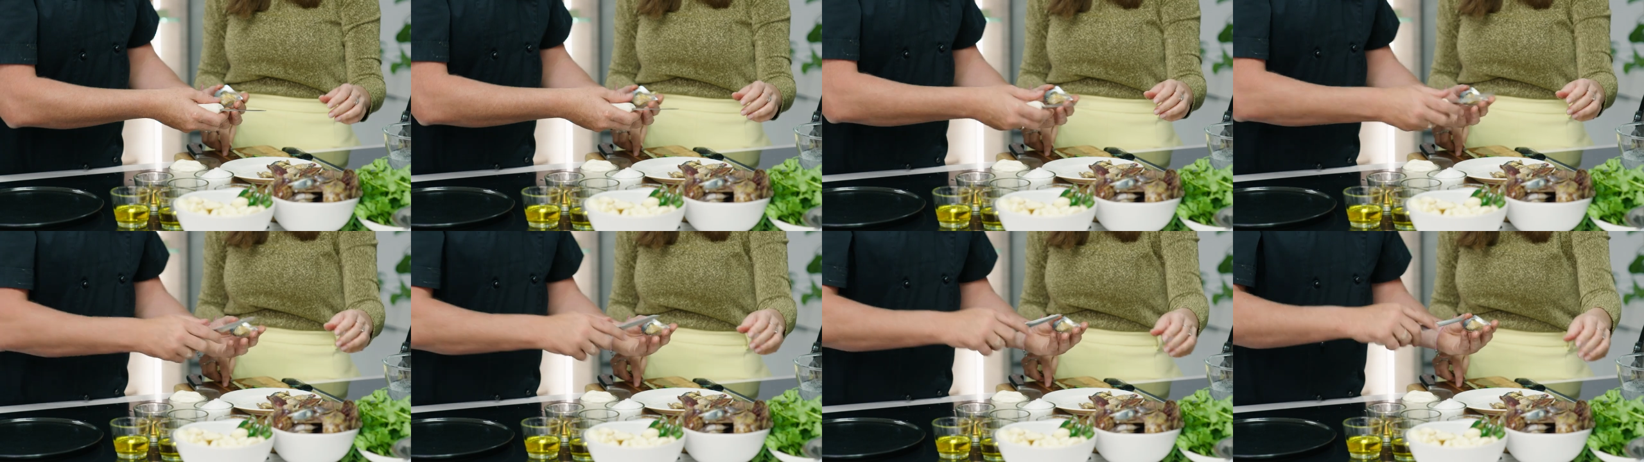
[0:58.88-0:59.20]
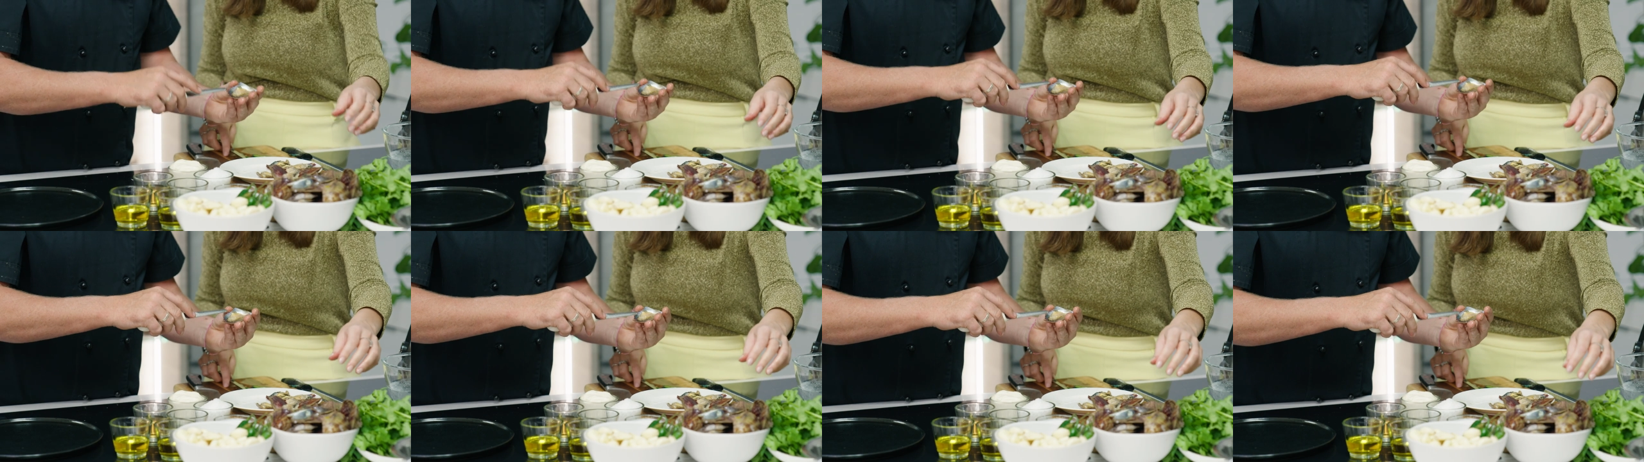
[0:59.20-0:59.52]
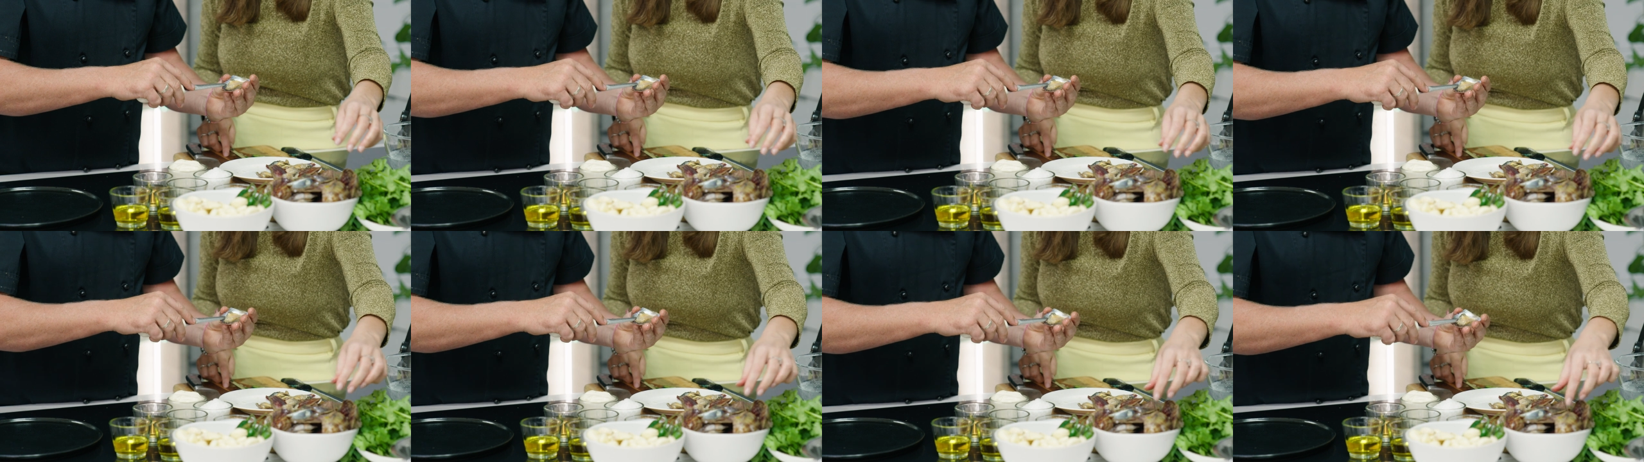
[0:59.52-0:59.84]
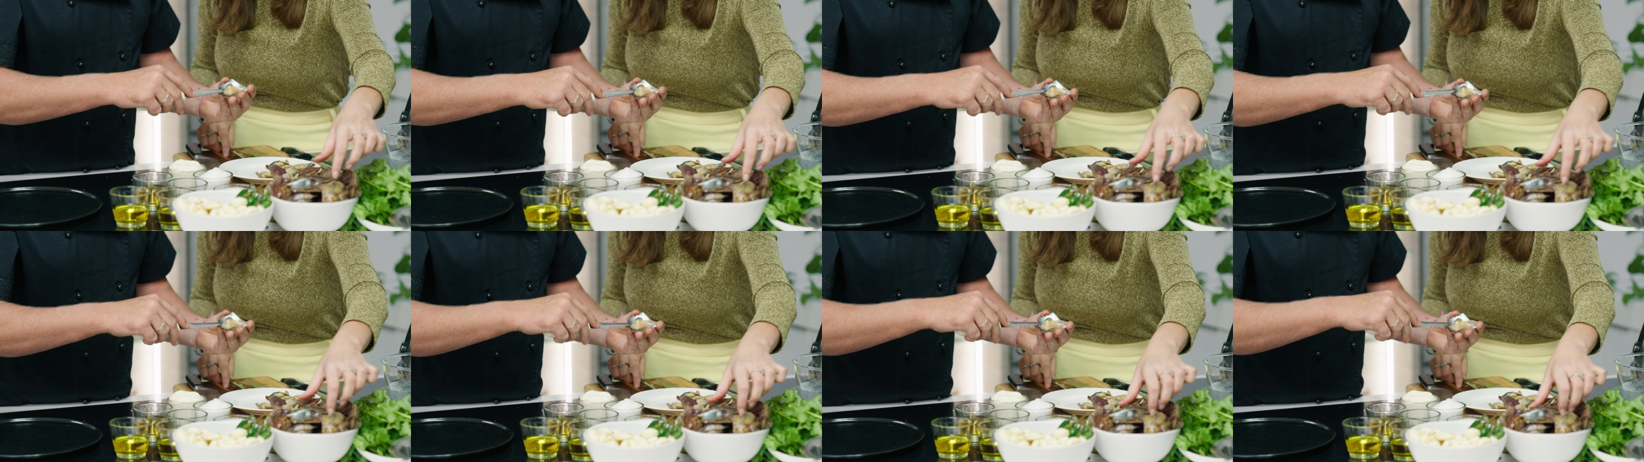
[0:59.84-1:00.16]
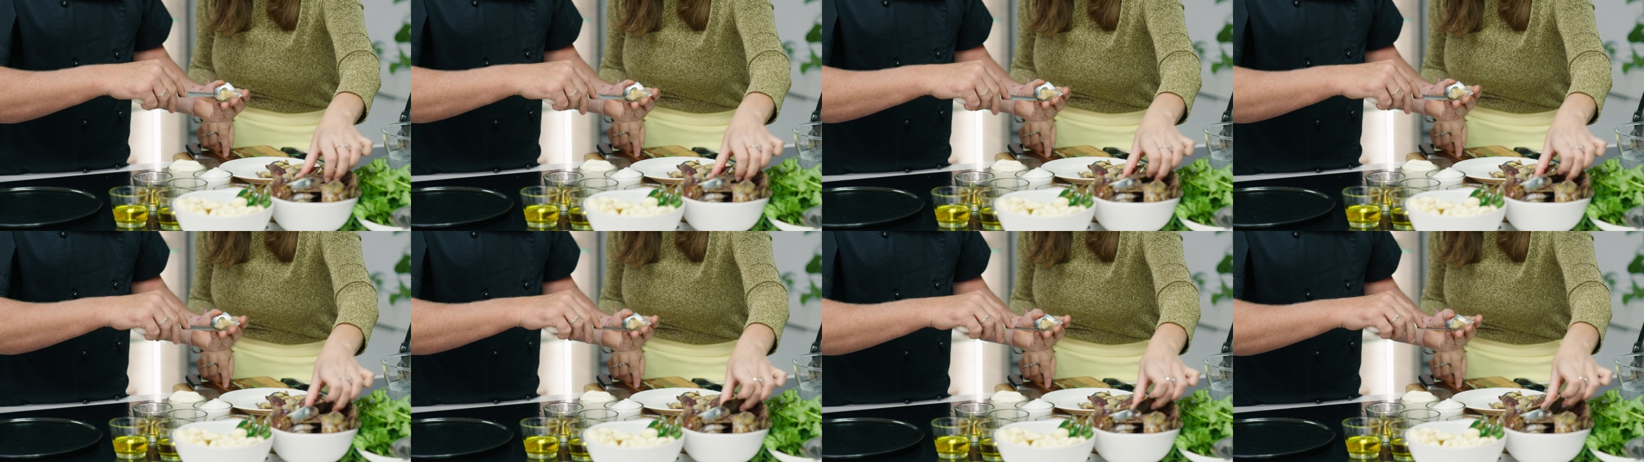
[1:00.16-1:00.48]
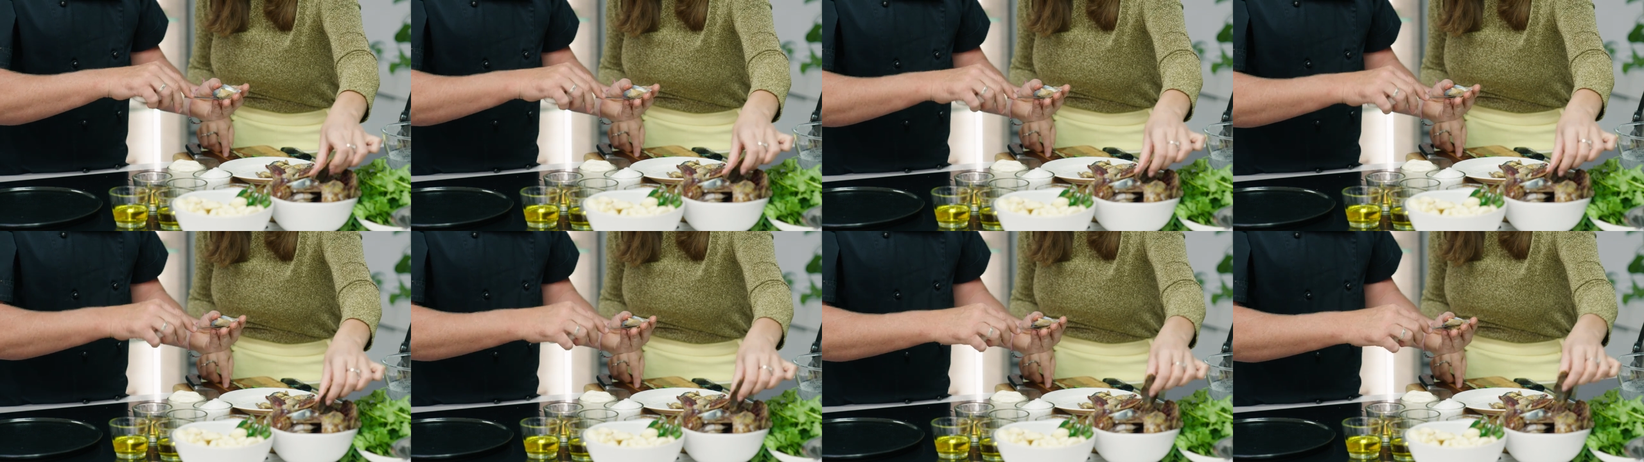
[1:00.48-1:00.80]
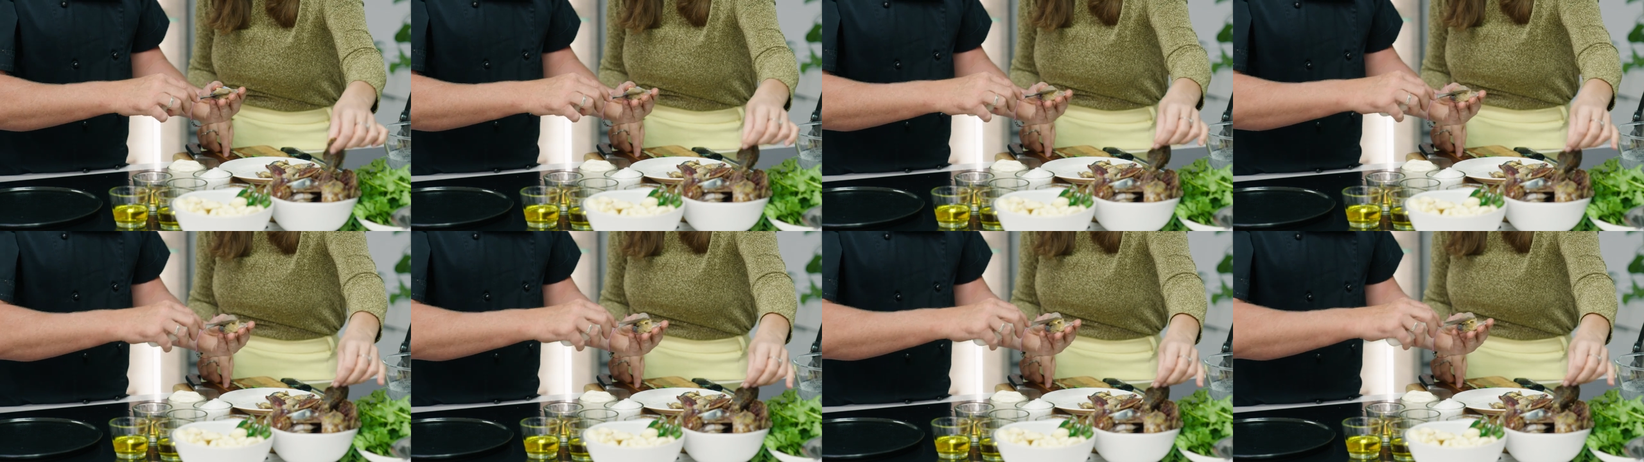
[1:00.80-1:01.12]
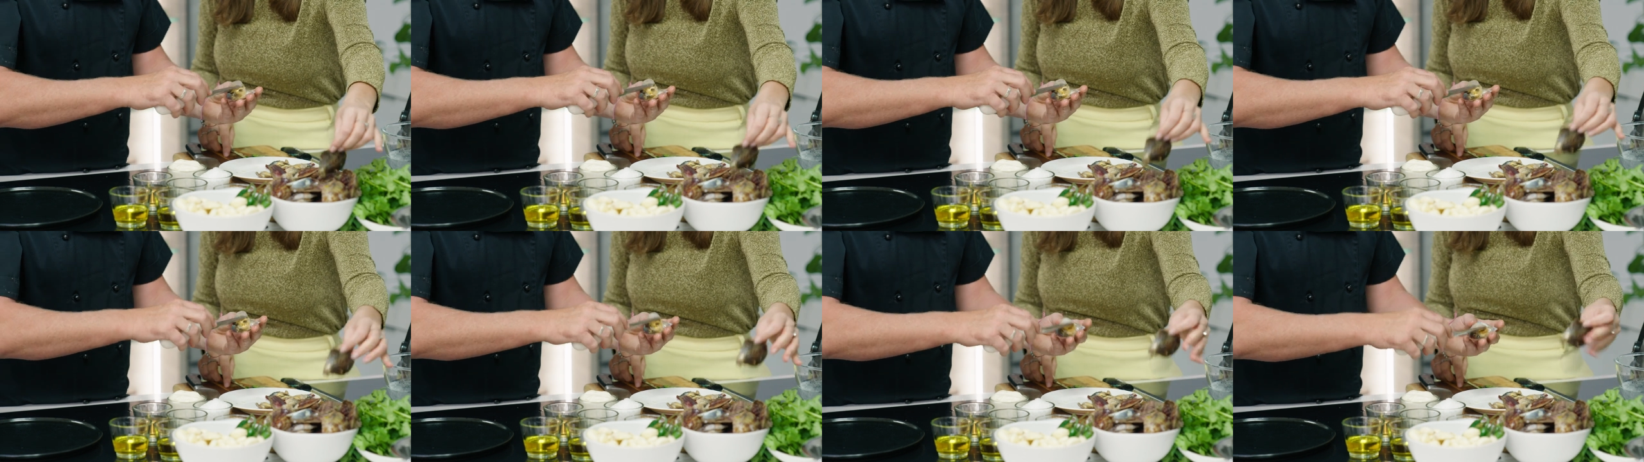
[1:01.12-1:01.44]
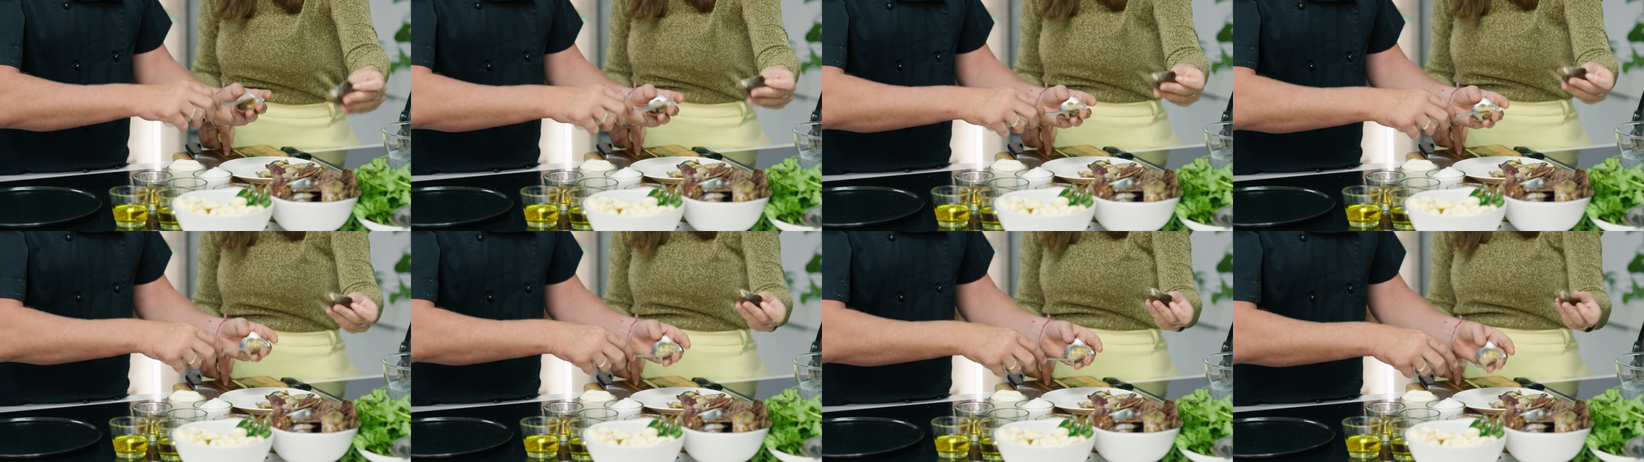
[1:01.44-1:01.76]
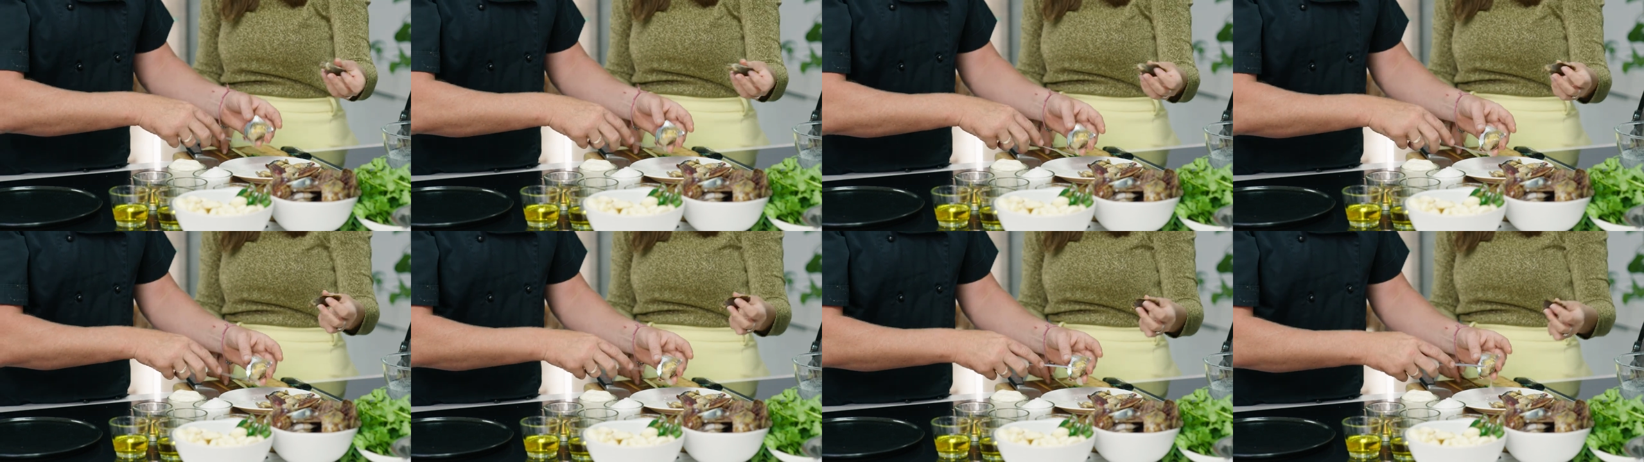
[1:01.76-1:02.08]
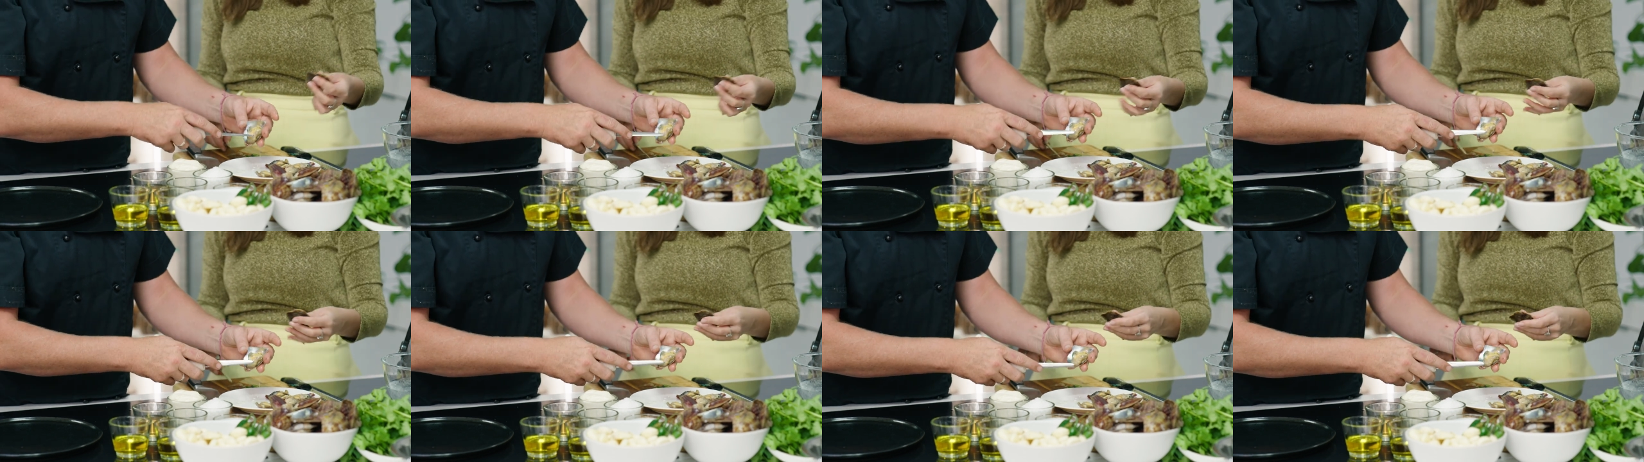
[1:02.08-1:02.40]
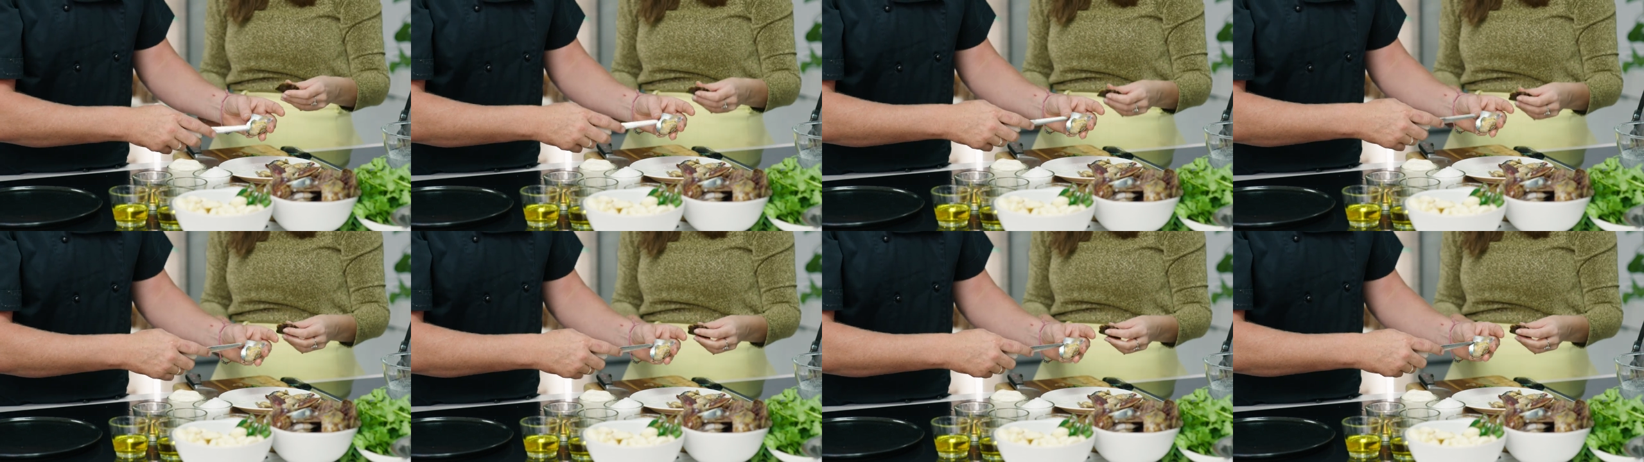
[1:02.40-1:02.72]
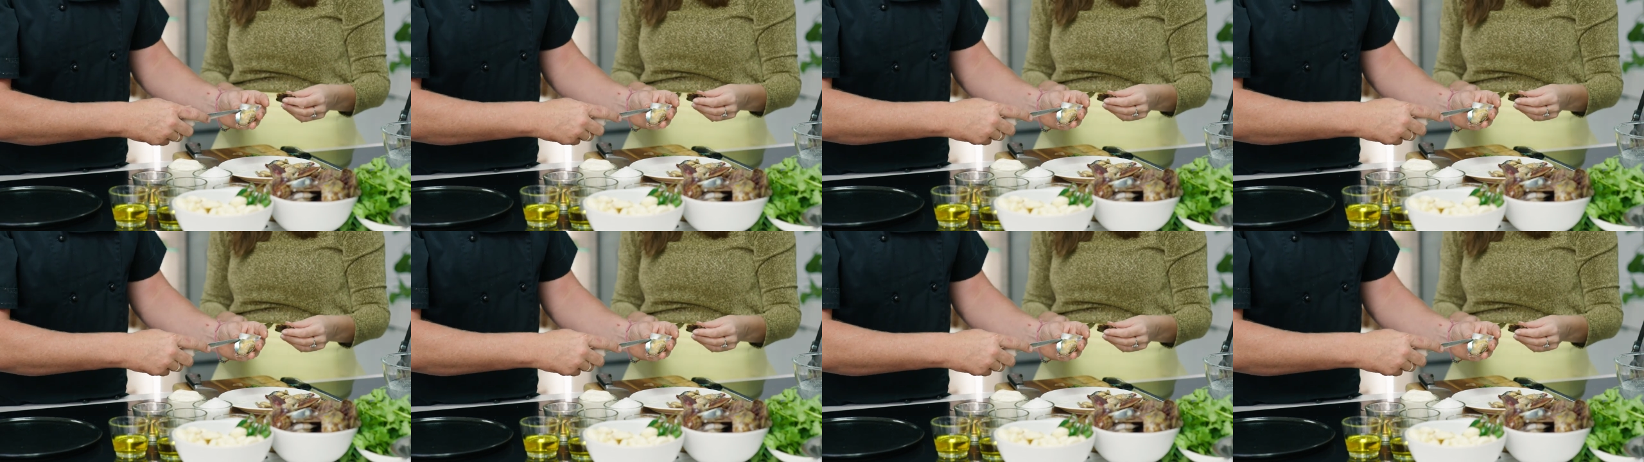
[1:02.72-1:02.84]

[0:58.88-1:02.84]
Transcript: Nobody's mouth can be seen.